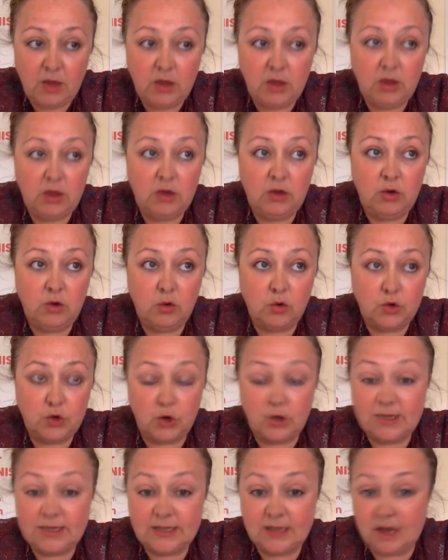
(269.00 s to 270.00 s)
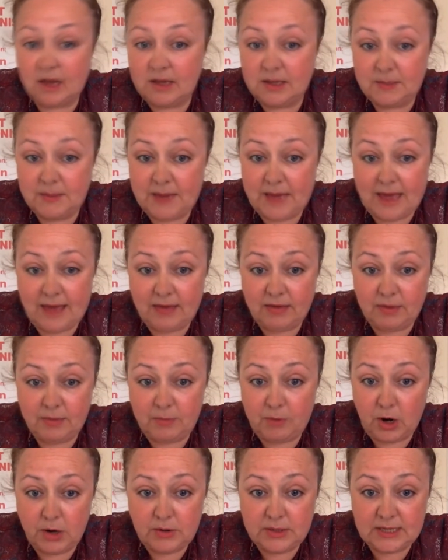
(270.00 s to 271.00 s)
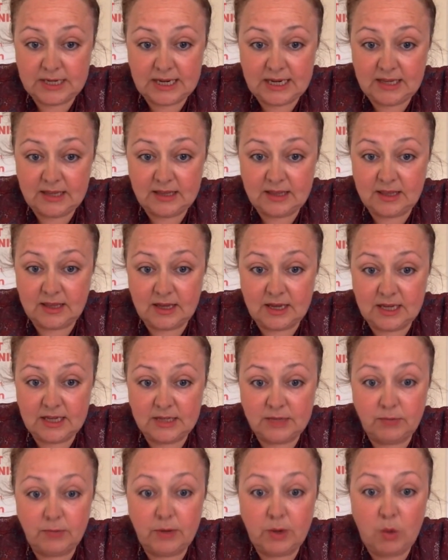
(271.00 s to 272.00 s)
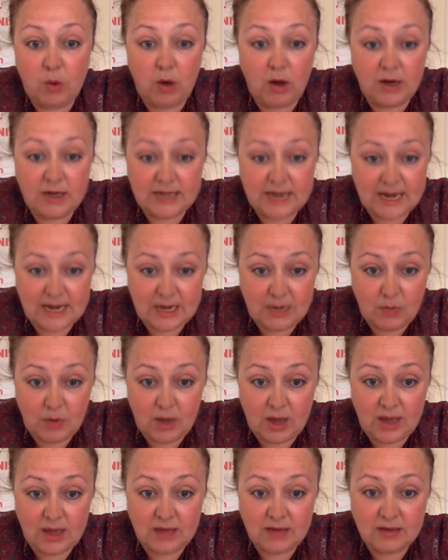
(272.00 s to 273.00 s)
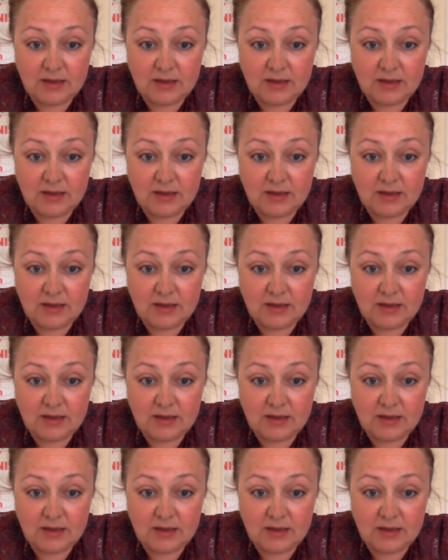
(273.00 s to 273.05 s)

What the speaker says: your dog isn't going to be getting the protein that is required anyway.